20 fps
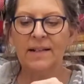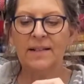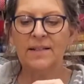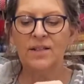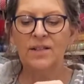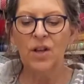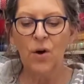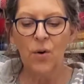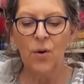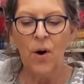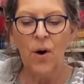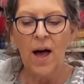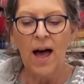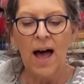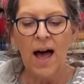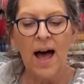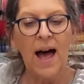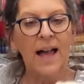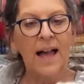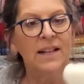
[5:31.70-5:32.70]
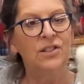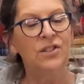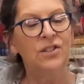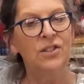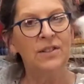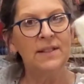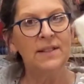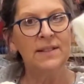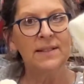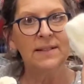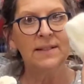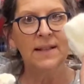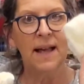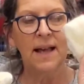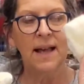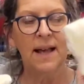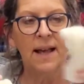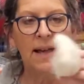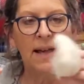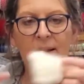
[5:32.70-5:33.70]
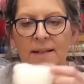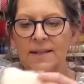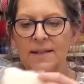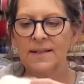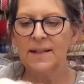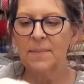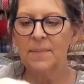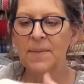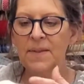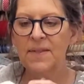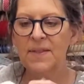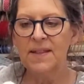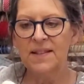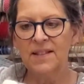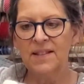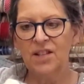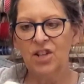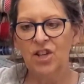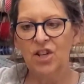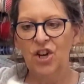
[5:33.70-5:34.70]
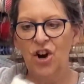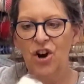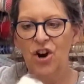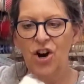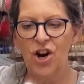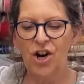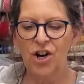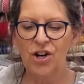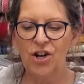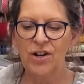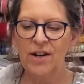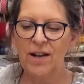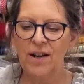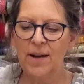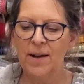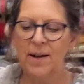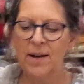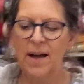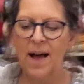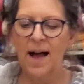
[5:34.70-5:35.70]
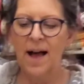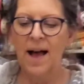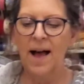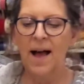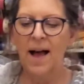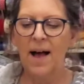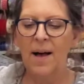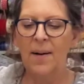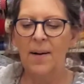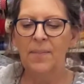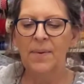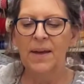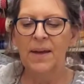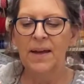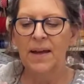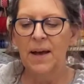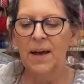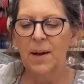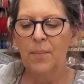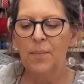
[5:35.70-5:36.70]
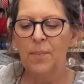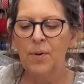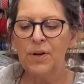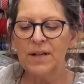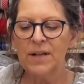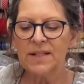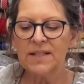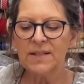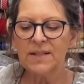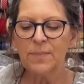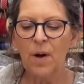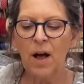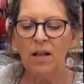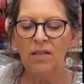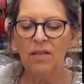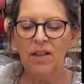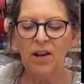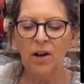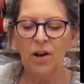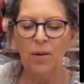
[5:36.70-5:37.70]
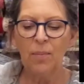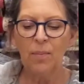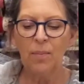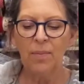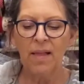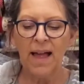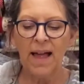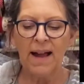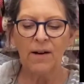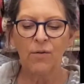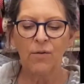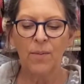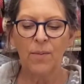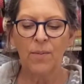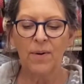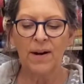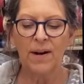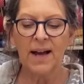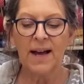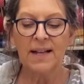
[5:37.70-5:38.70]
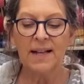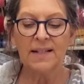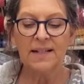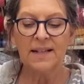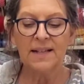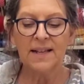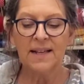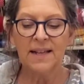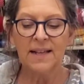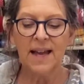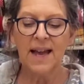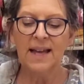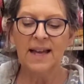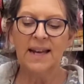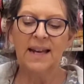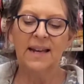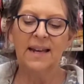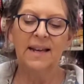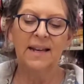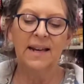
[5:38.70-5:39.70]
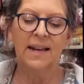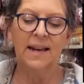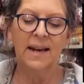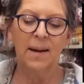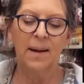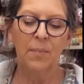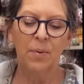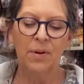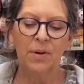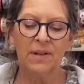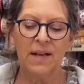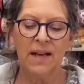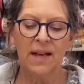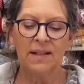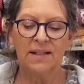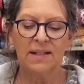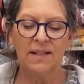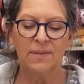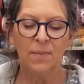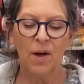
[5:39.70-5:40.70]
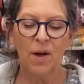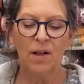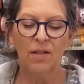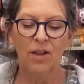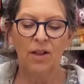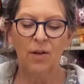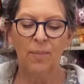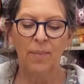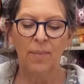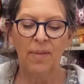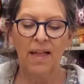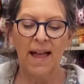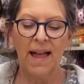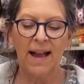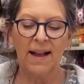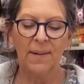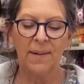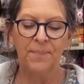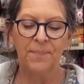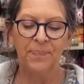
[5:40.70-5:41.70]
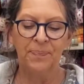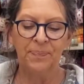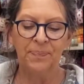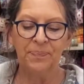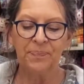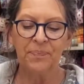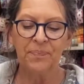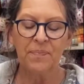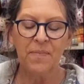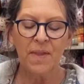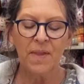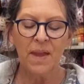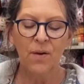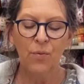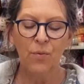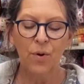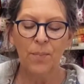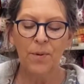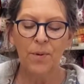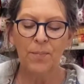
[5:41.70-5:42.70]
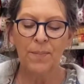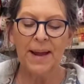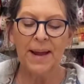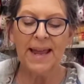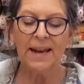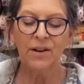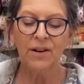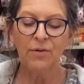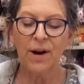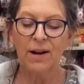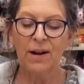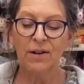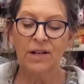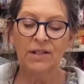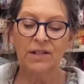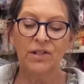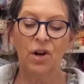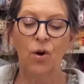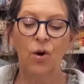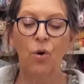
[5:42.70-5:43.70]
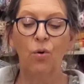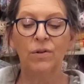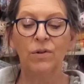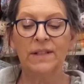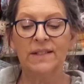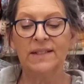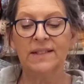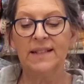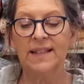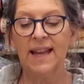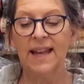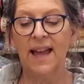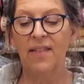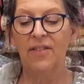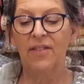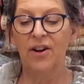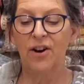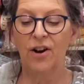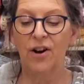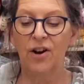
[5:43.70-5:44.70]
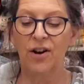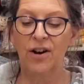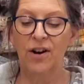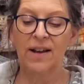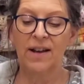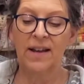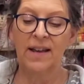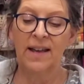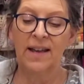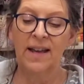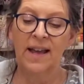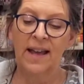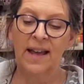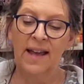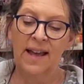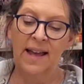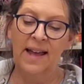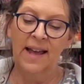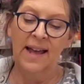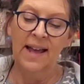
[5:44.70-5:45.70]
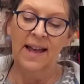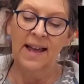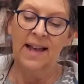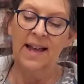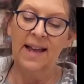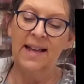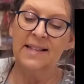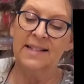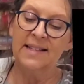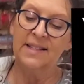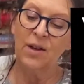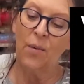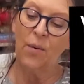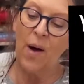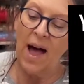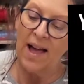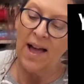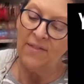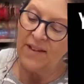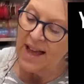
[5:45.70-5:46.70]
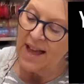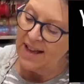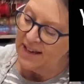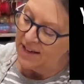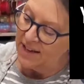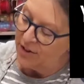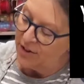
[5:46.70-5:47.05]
so I took some of this yarn, put a small little black rubber, cut it, and I put a small little black rubber band around it to hold it together. And so I've kind of